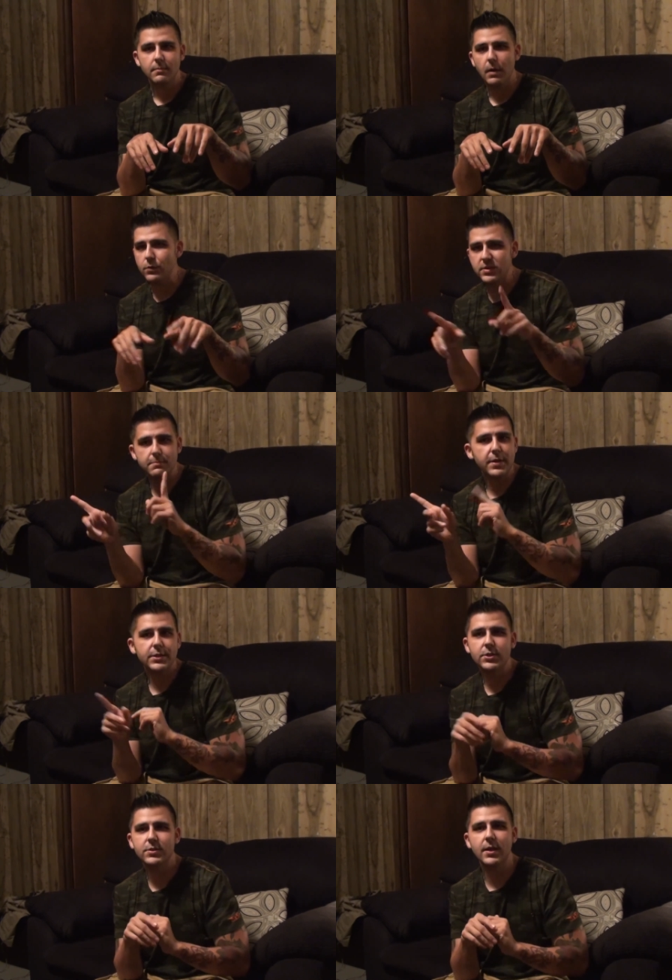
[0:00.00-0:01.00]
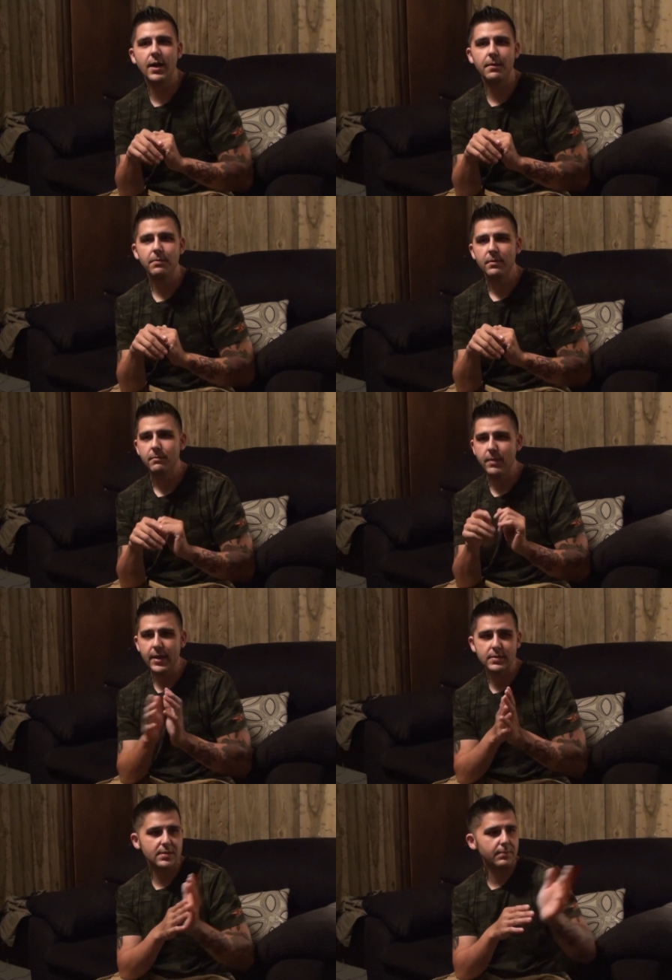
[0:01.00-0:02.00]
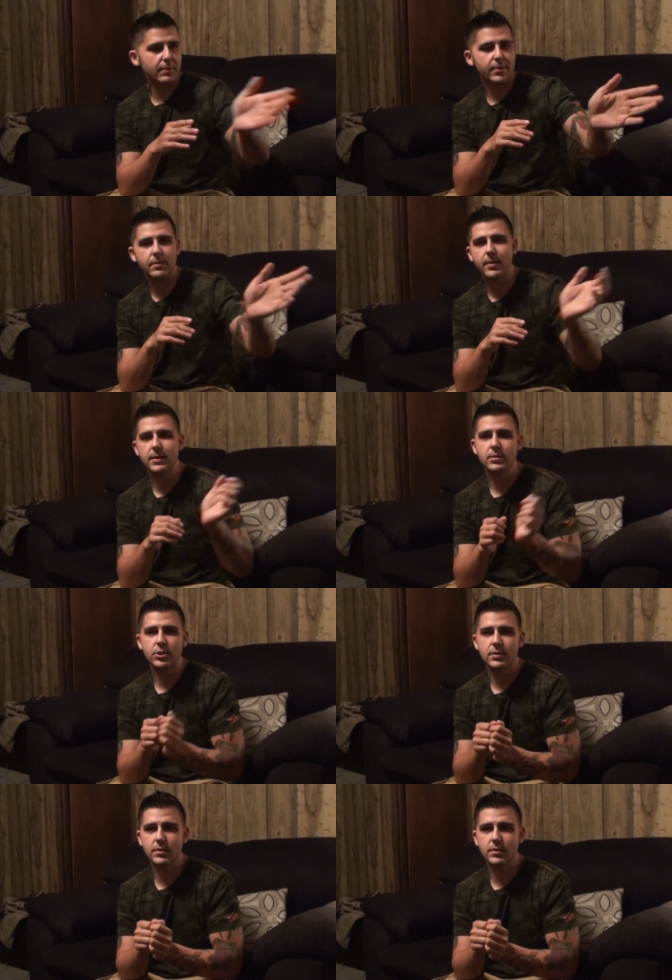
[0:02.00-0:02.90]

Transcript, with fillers: posting pictures up, making subliminal messages,